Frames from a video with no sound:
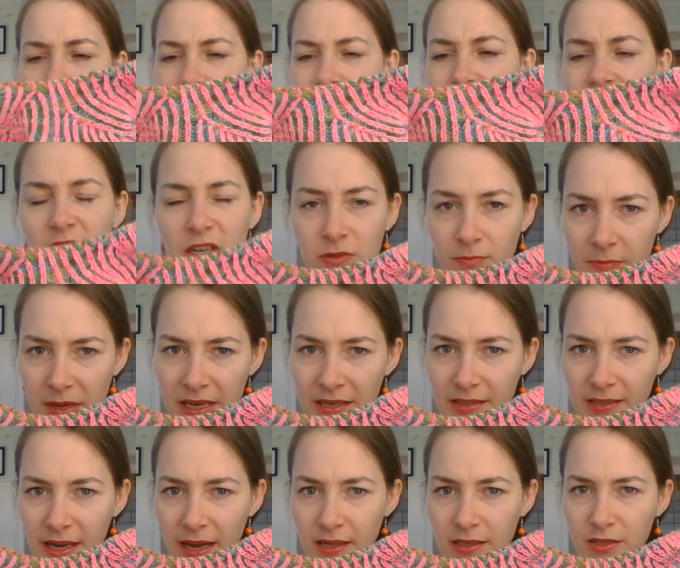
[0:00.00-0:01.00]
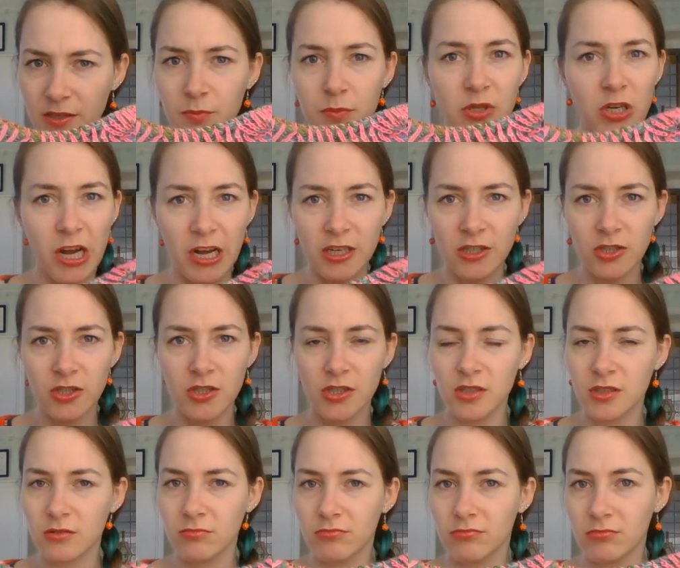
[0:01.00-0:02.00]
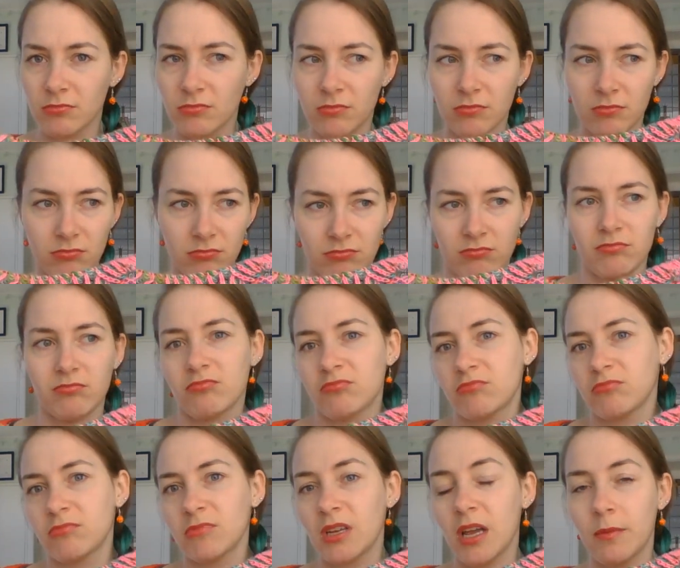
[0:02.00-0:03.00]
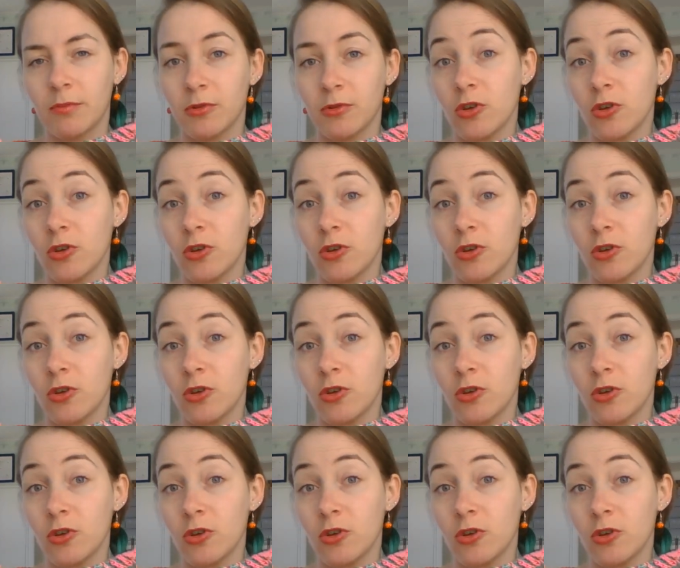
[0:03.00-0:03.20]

Doesn't make sense. But I just kept